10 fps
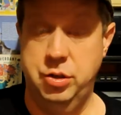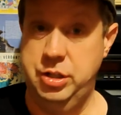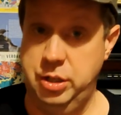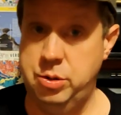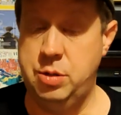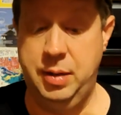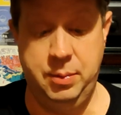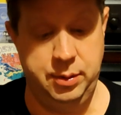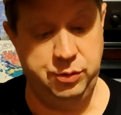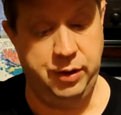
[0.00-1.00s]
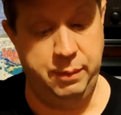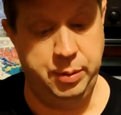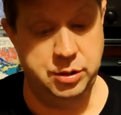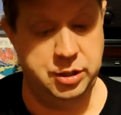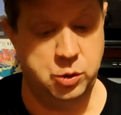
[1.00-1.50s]
good as it used to be when it was
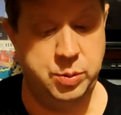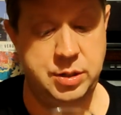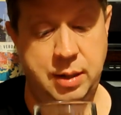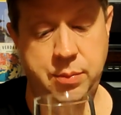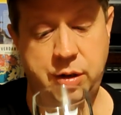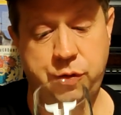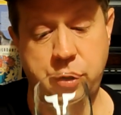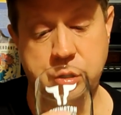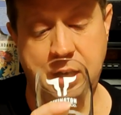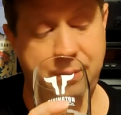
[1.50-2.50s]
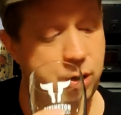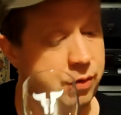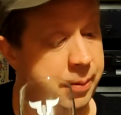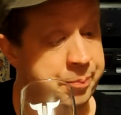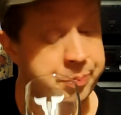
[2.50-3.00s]
5.6% when it first came
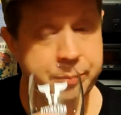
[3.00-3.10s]
over.